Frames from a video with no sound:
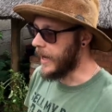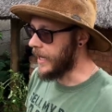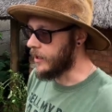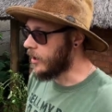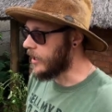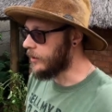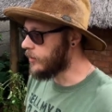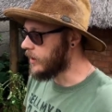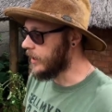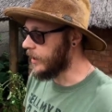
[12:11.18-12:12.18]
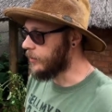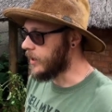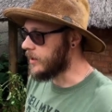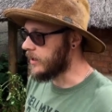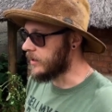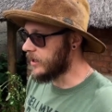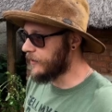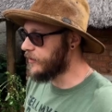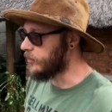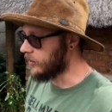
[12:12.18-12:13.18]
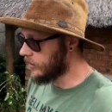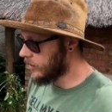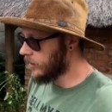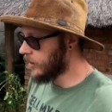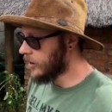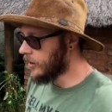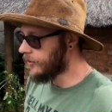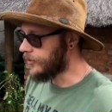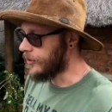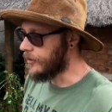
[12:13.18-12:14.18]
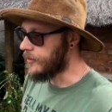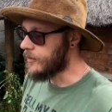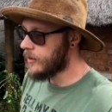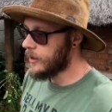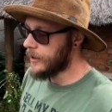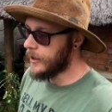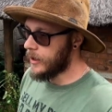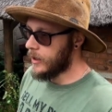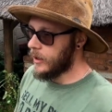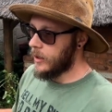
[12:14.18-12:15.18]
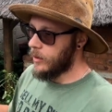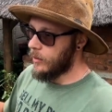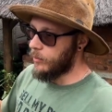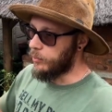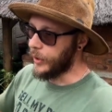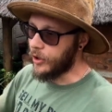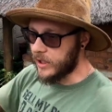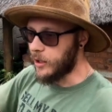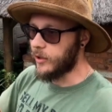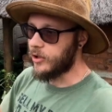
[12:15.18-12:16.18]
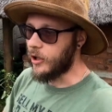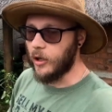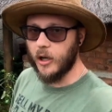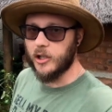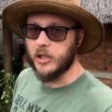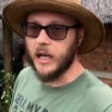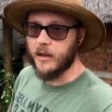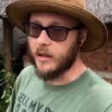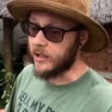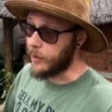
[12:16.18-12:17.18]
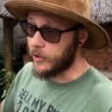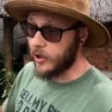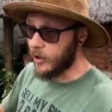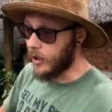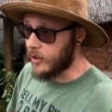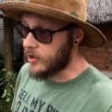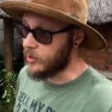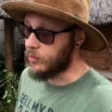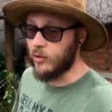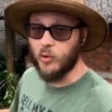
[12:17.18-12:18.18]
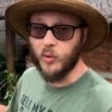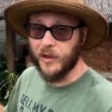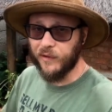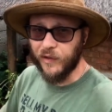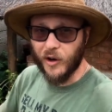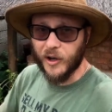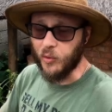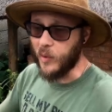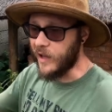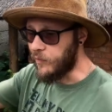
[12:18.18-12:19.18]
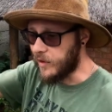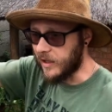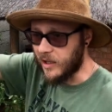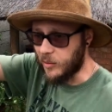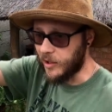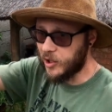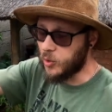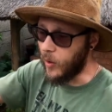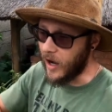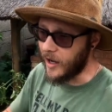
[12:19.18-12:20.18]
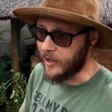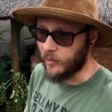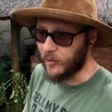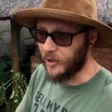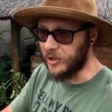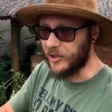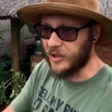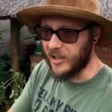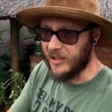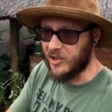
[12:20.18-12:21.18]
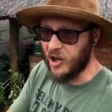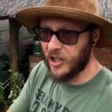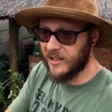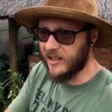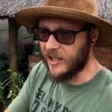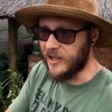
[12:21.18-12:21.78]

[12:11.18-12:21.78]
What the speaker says: Man, no, it was insufferable. So because they were so close together, they were so close to the wall, with the Florida weave with a twine, because it's not